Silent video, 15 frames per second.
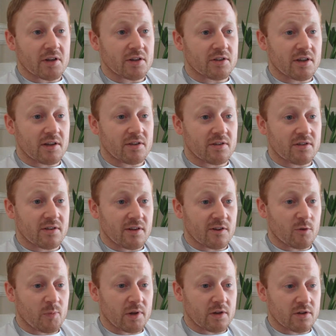It's it's
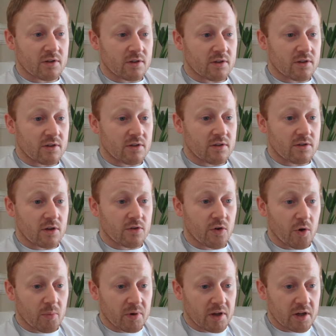it's been
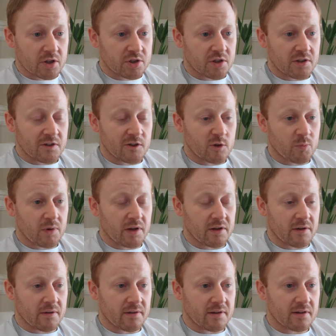determination, It's
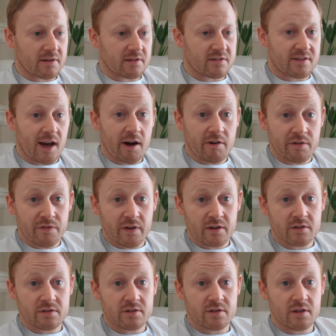being
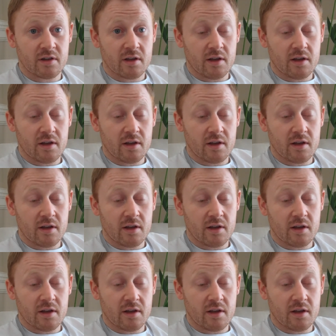sacrifice,